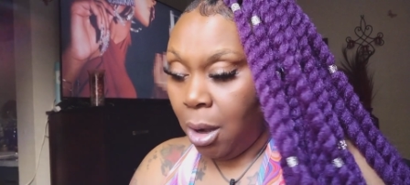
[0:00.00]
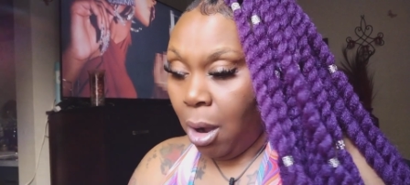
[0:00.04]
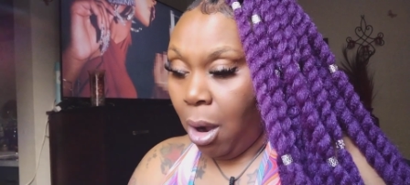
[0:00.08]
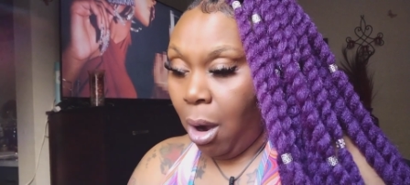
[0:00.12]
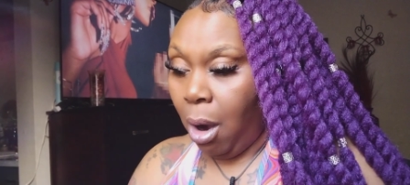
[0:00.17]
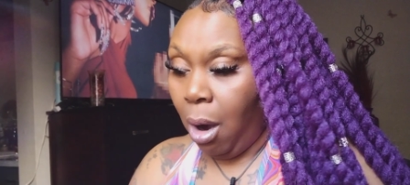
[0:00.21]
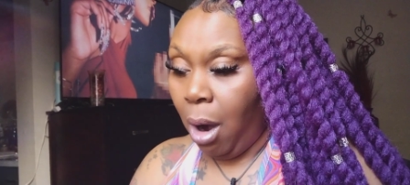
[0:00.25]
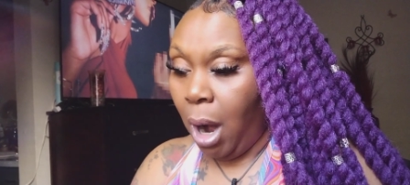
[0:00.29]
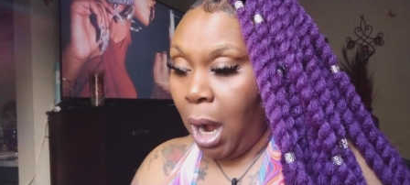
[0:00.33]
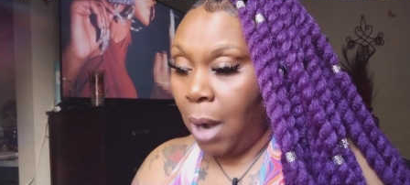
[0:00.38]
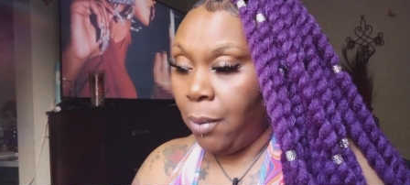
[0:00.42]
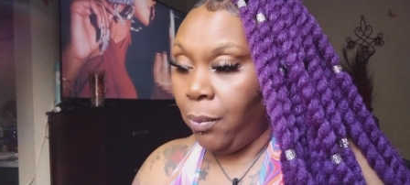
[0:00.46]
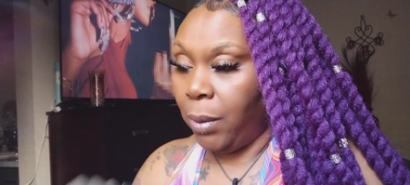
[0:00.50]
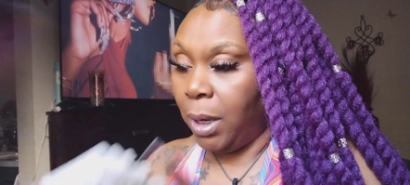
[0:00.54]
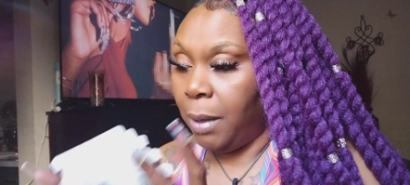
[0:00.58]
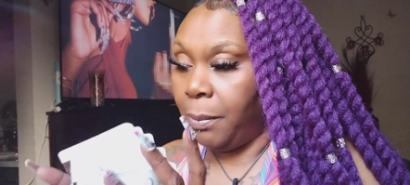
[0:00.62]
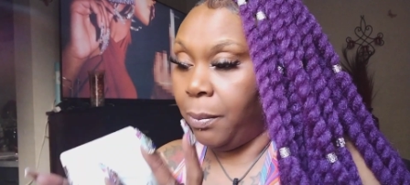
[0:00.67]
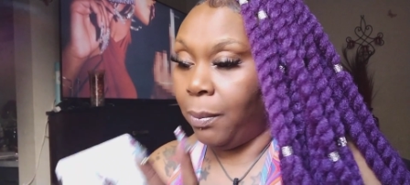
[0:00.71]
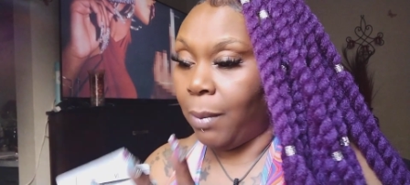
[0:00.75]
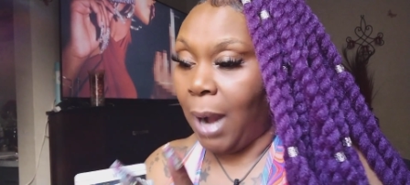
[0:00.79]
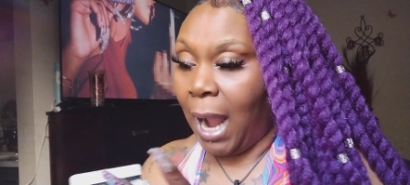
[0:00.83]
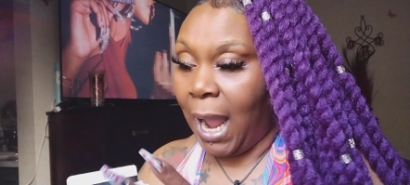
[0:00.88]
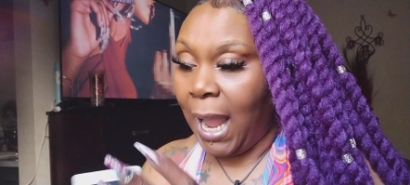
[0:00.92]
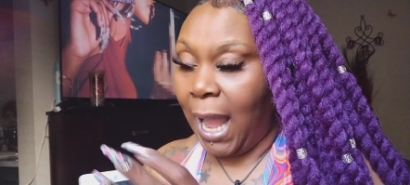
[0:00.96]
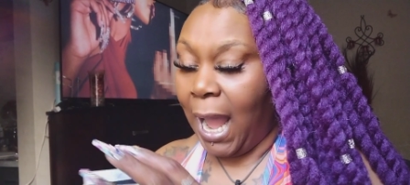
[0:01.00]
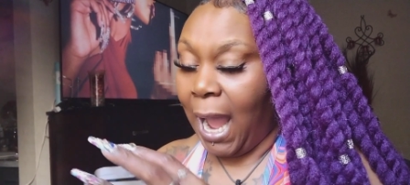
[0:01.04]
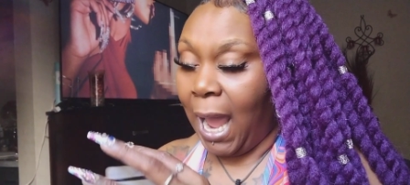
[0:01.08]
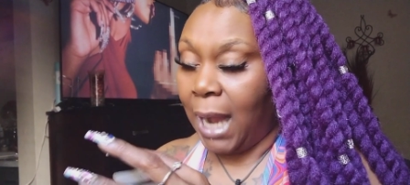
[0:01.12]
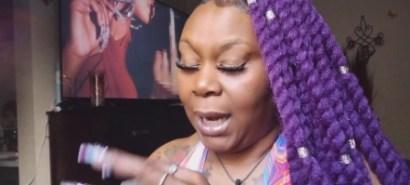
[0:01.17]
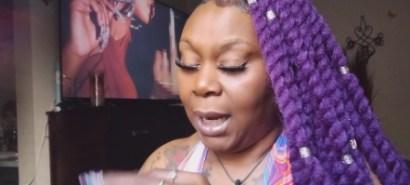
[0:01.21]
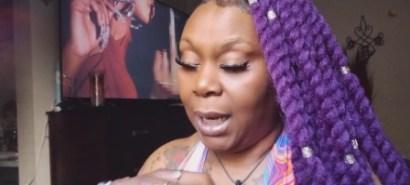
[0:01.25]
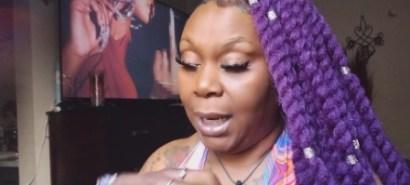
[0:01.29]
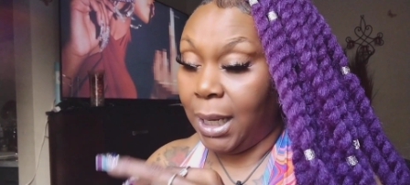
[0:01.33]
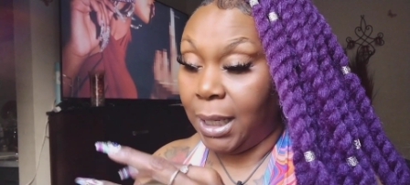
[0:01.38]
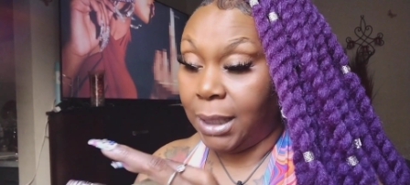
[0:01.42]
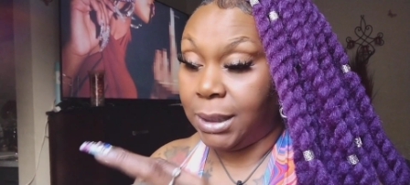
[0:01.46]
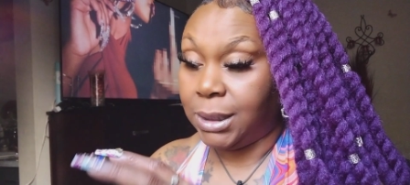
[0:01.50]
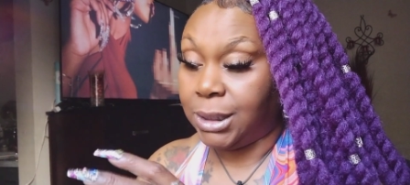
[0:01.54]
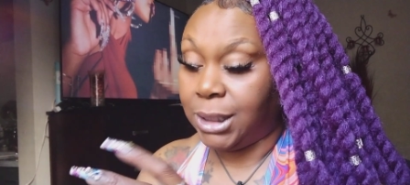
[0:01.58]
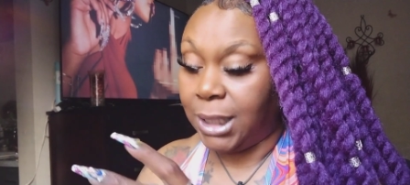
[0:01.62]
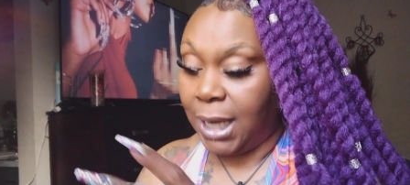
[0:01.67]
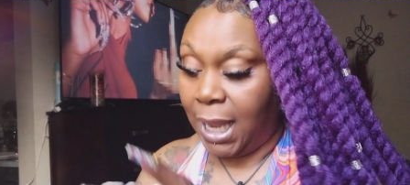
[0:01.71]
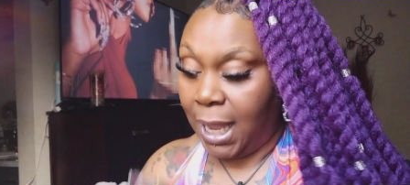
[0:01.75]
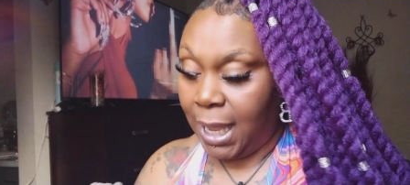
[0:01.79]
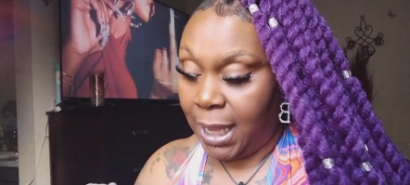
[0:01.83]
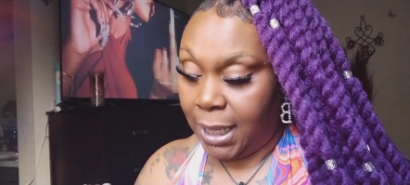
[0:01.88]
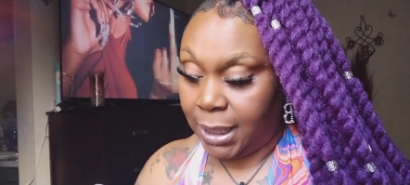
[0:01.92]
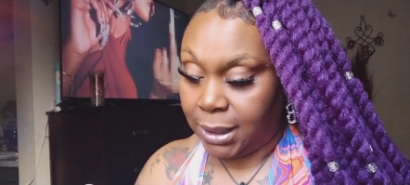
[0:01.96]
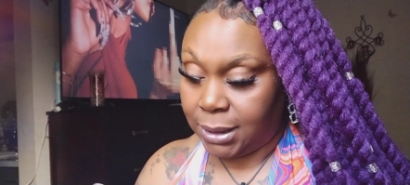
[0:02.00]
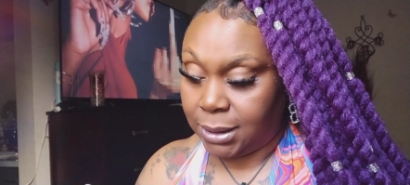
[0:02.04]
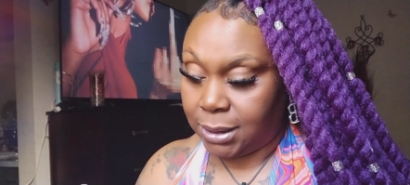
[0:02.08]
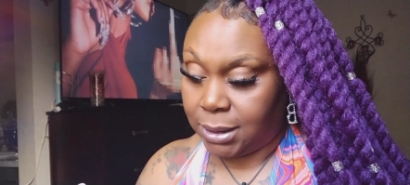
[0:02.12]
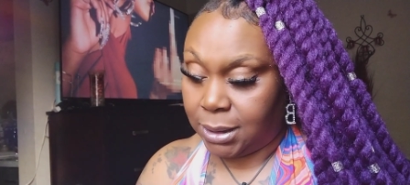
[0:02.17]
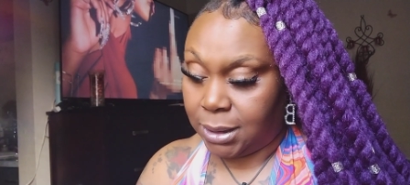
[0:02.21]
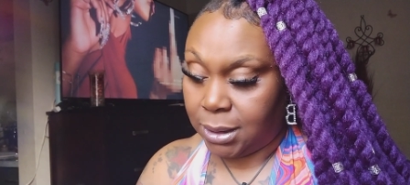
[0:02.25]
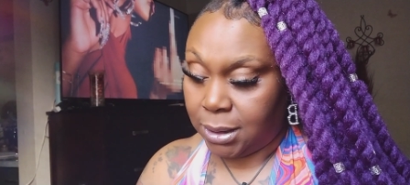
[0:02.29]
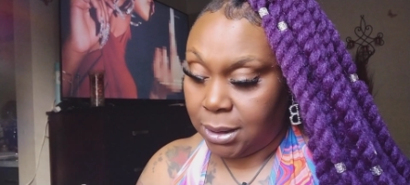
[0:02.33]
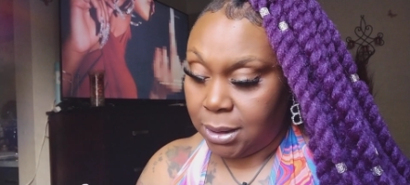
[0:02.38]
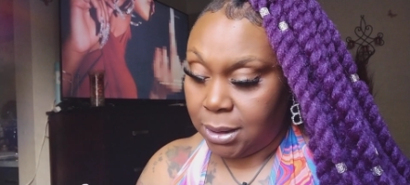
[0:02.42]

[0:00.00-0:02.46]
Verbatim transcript: Heart ripped right out of her chest.